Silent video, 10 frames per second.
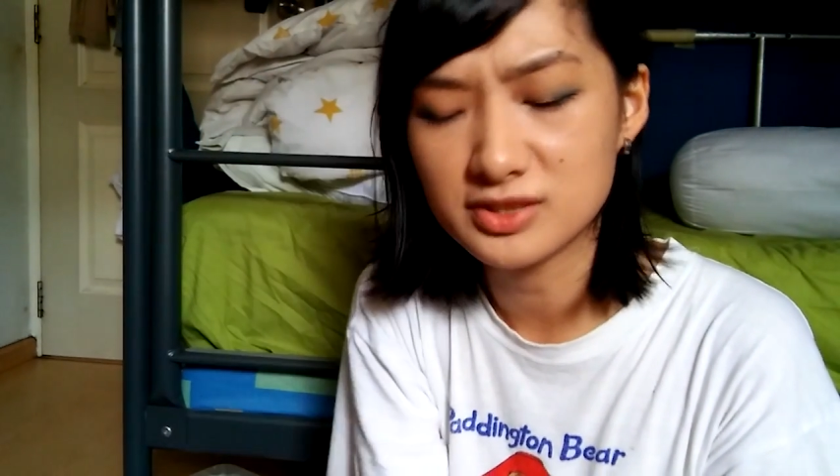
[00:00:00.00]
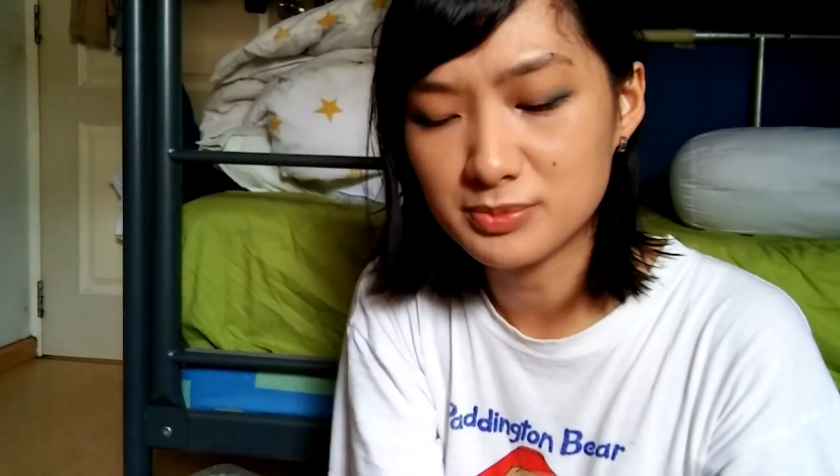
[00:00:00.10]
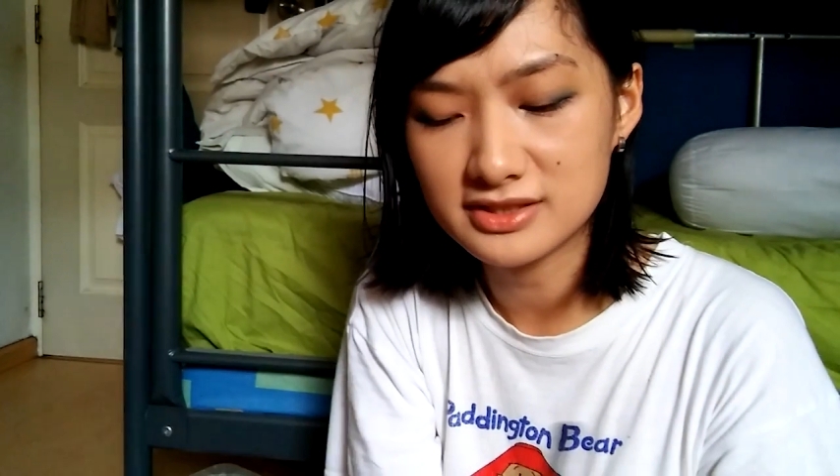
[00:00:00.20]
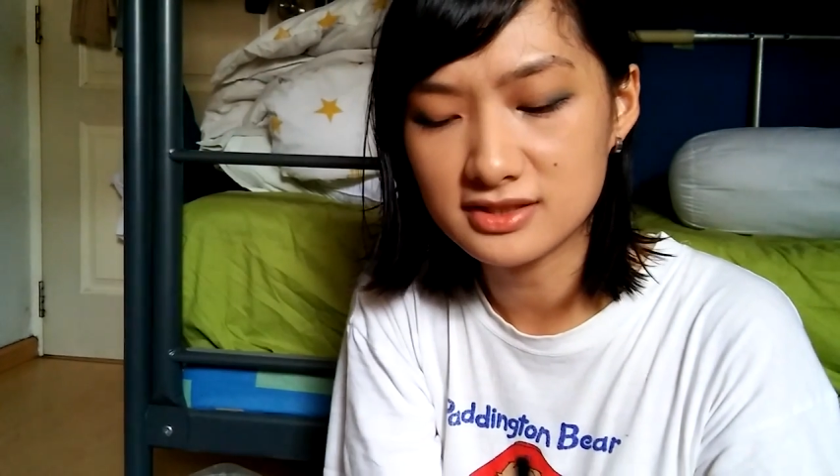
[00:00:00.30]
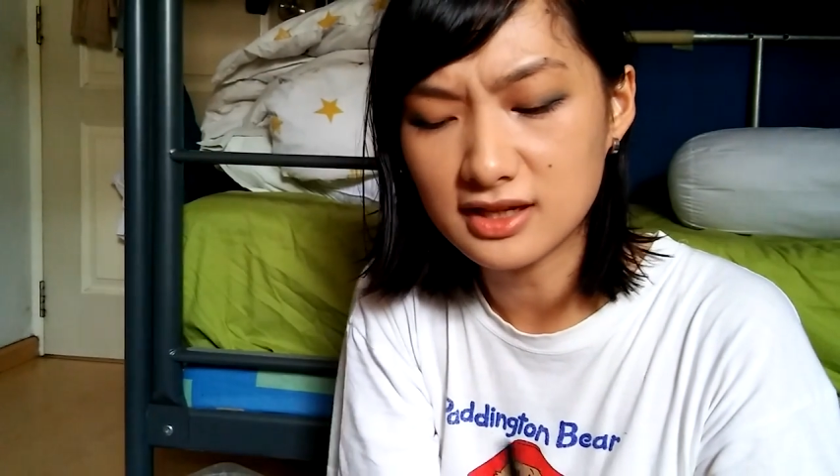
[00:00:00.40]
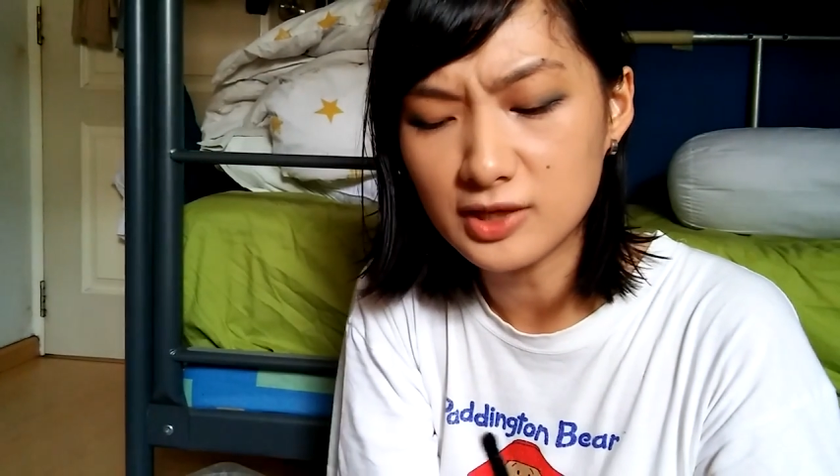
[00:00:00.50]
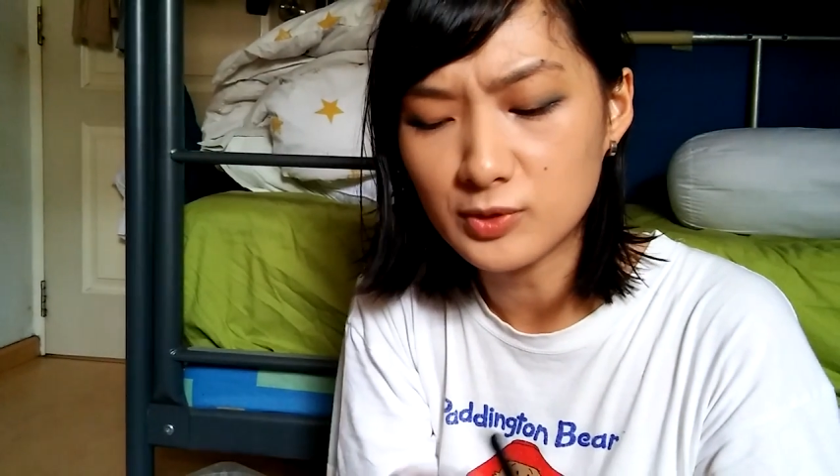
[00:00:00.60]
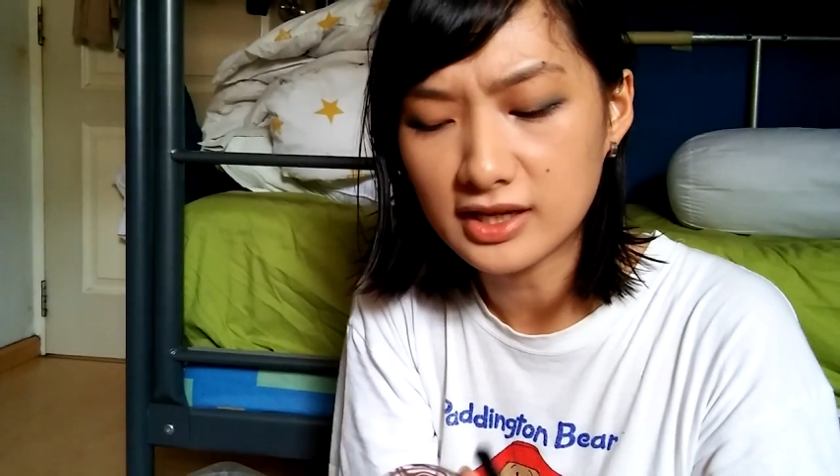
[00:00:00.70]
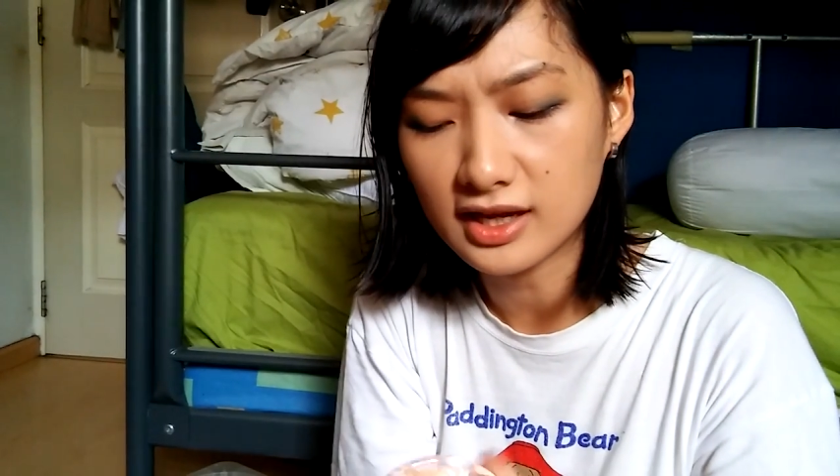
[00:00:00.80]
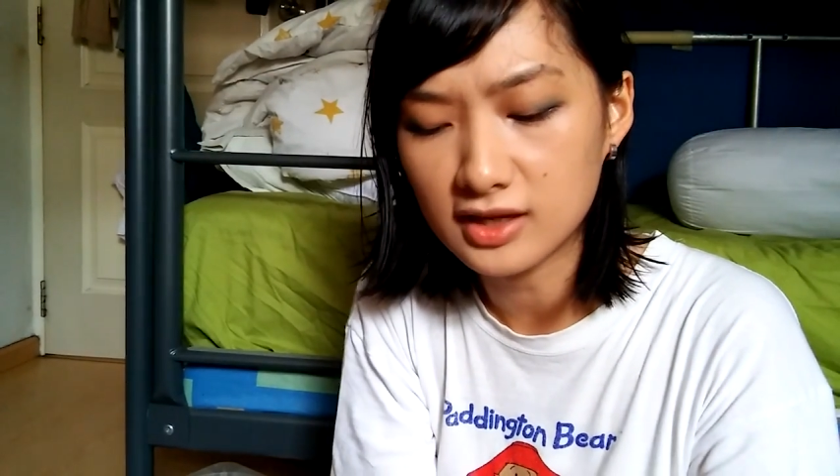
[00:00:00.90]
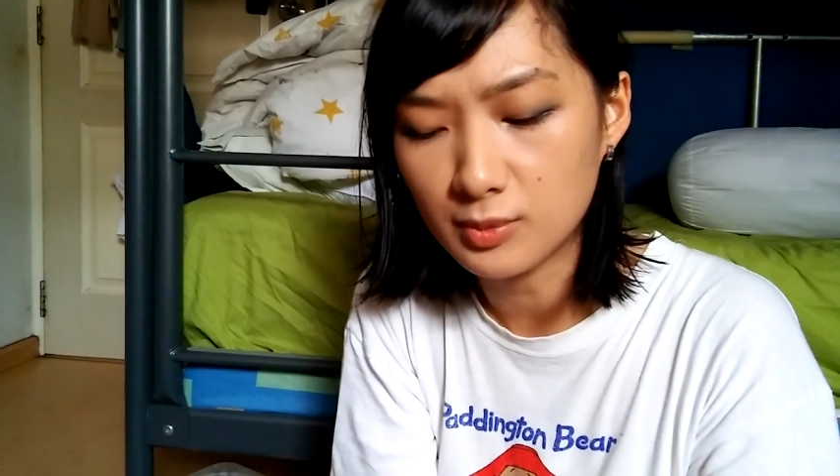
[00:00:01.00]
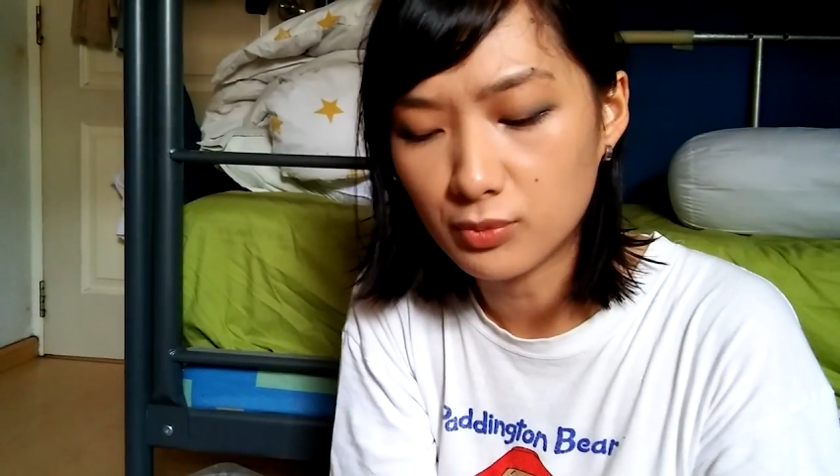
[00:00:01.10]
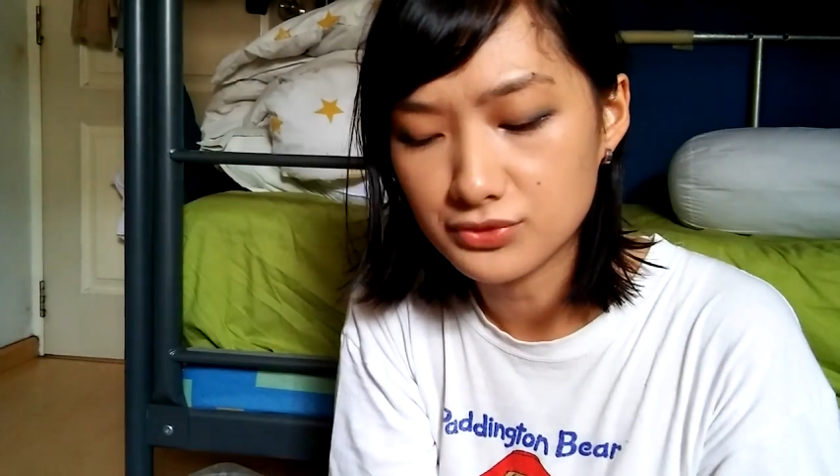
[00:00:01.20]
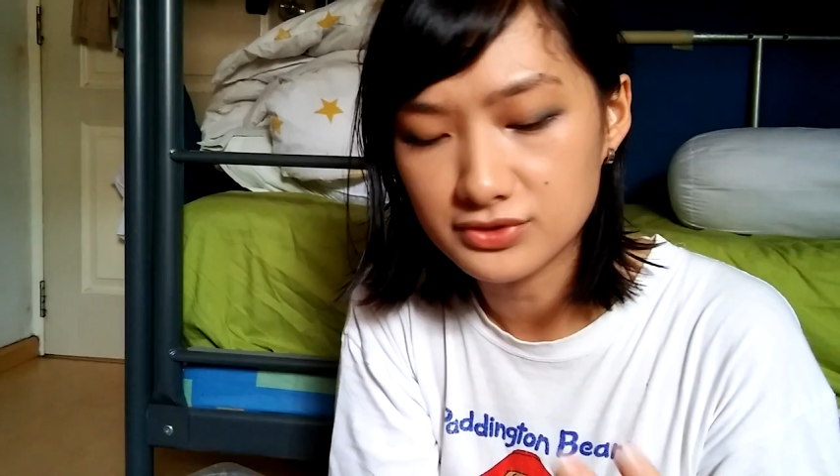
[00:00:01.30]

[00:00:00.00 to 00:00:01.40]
bronzer. It's basically you can get any